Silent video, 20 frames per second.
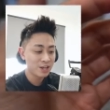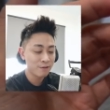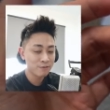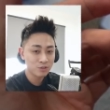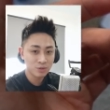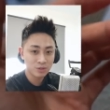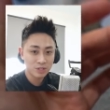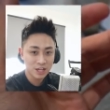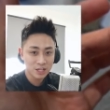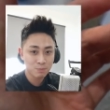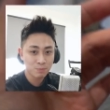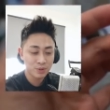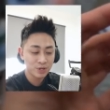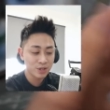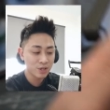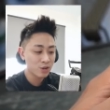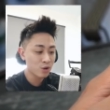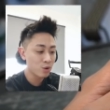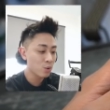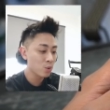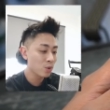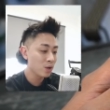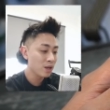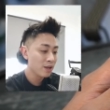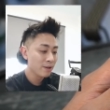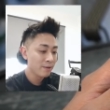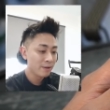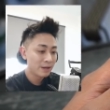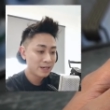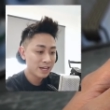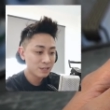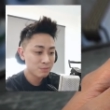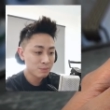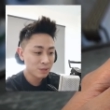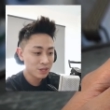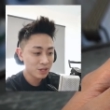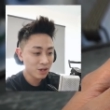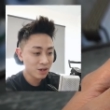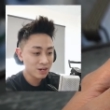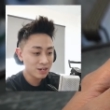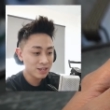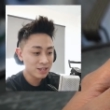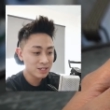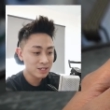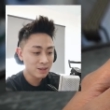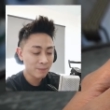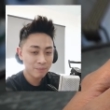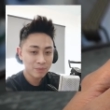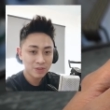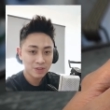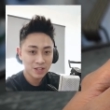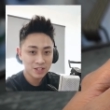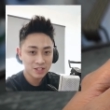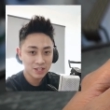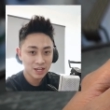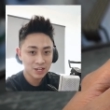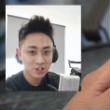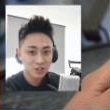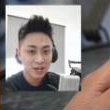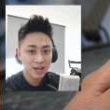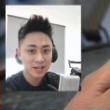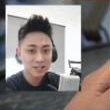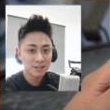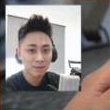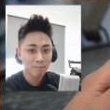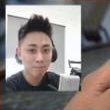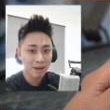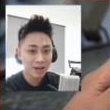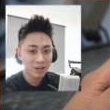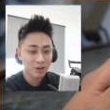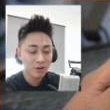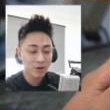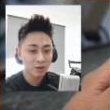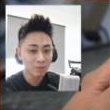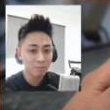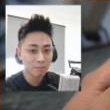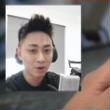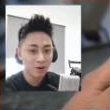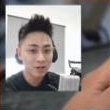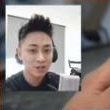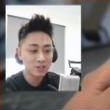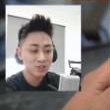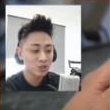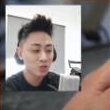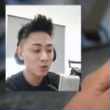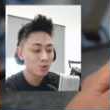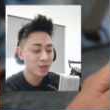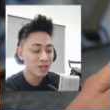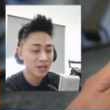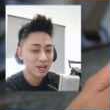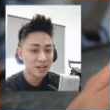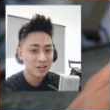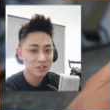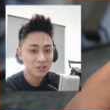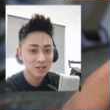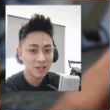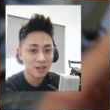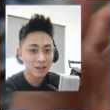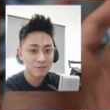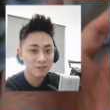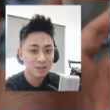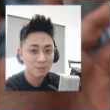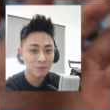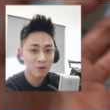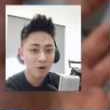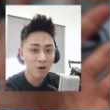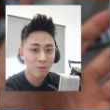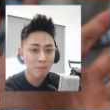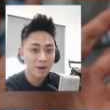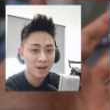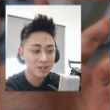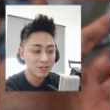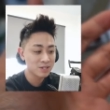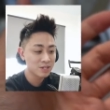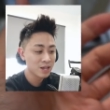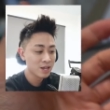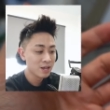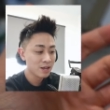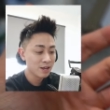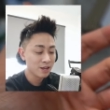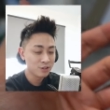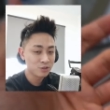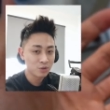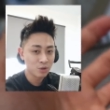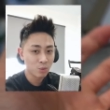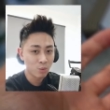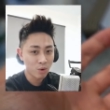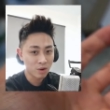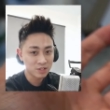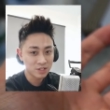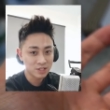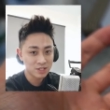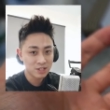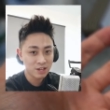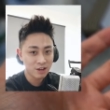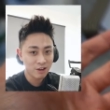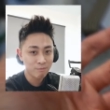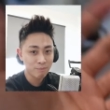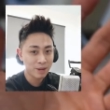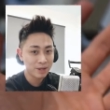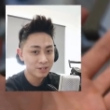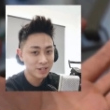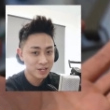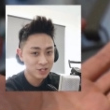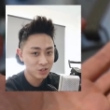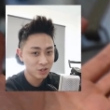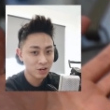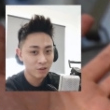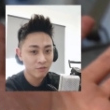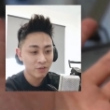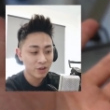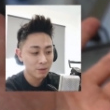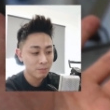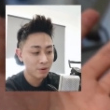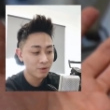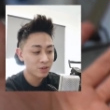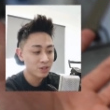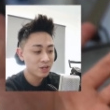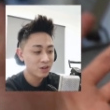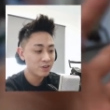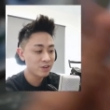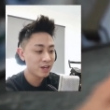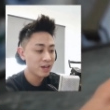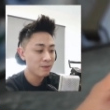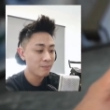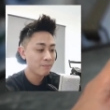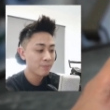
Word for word: So that's pretty cool. Last but not least, this actually has a mic on board so you can actually give some commands uh, to the watch itself but that's not available here yet